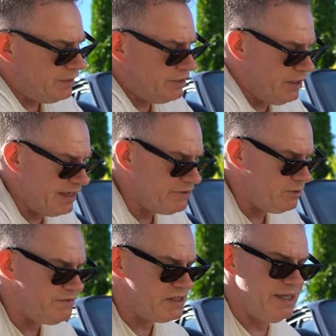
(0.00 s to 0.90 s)
you have
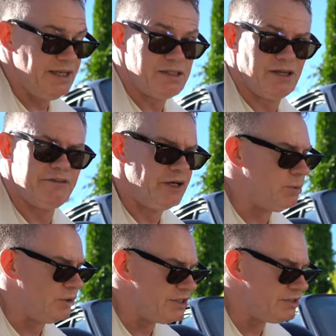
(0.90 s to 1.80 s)
to obviously, as I've
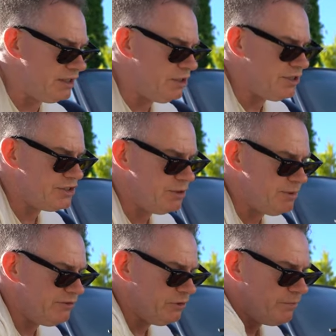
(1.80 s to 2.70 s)
pointed, alluded to
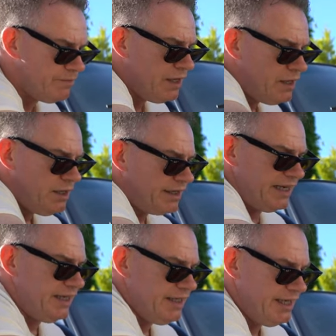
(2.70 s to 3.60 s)
before,
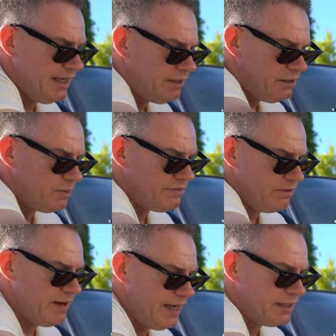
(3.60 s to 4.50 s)
get in here with
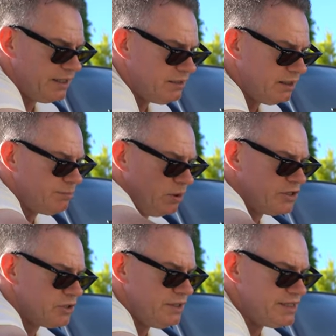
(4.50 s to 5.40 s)
the rag and
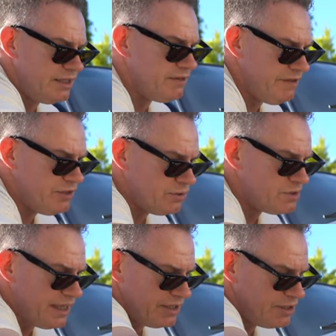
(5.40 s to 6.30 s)
polish all these individual
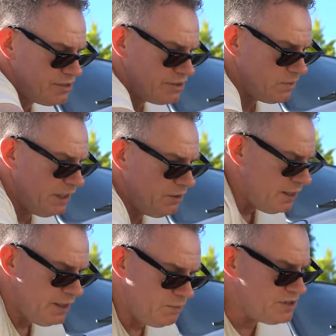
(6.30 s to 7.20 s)
sections as well.
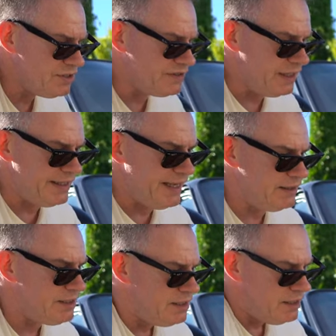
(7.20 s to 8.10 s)
And once you've done
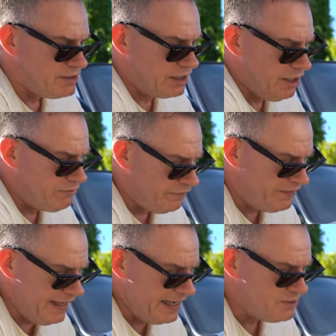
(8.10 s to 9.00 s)
that, to cover
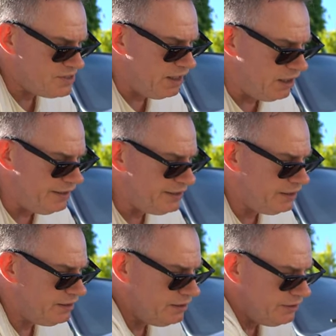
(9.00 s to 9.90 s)
off the outside,
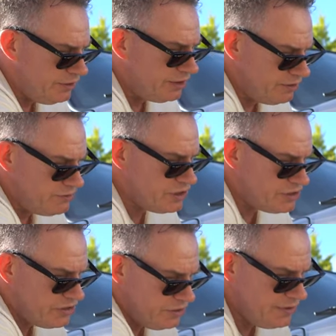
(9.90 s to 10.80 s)
you can
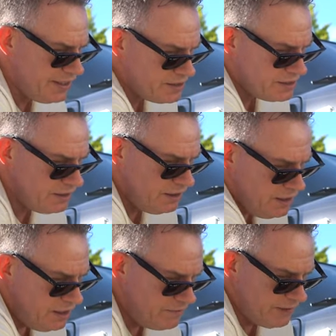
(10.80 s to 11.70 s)
just do this
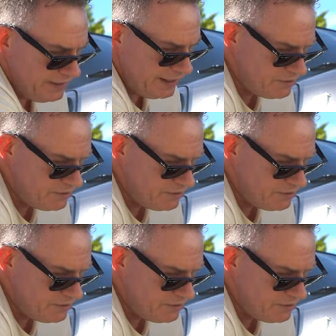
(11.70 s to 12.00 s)
around the